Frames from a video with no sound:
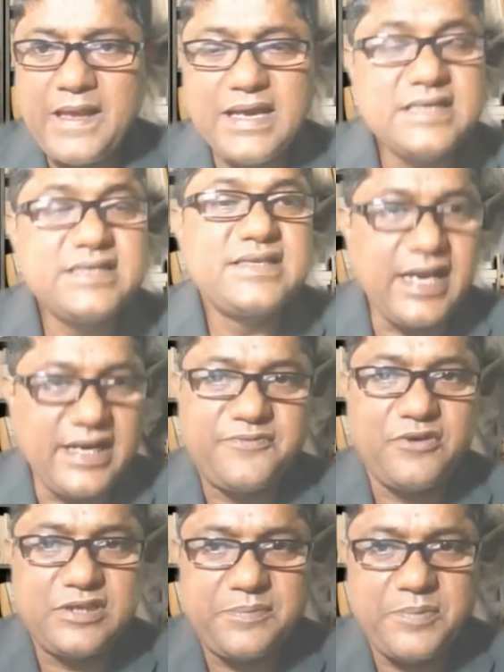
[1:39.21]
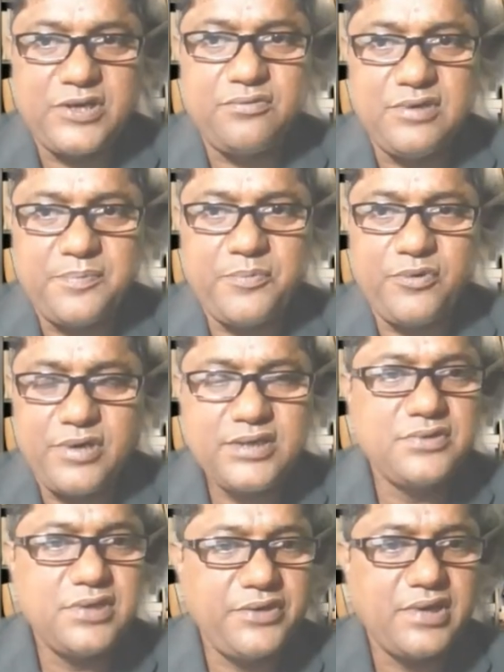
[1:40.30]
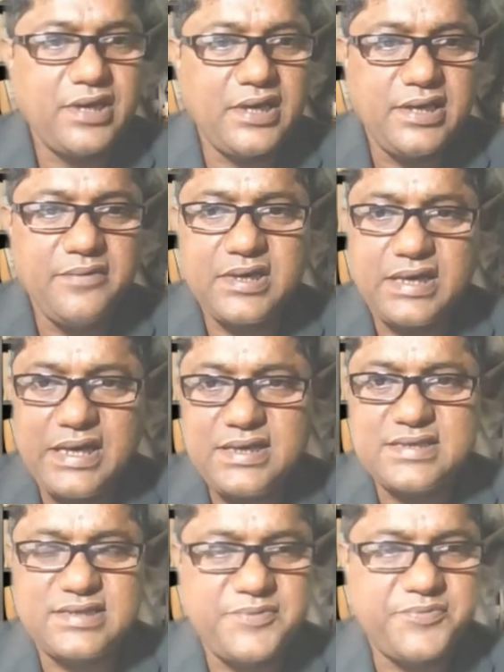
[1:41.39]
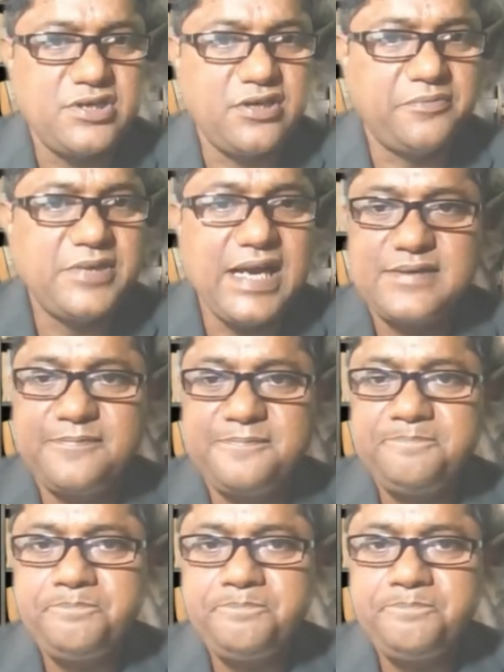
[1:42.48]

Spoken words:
insight for the particular product so that you can give correct description of that.